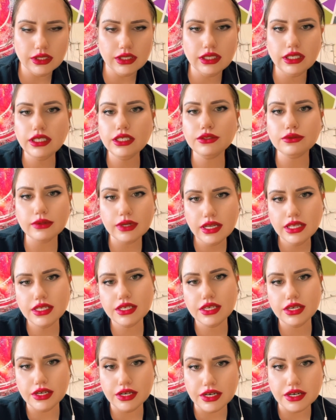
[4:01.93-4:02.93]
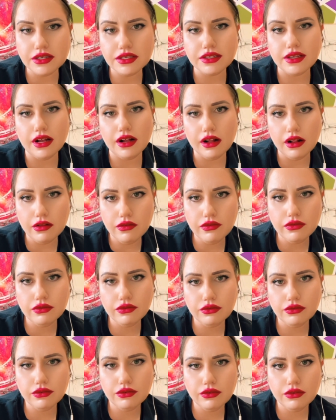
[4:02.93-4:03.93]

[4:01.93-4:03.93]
You need to rescue yourself.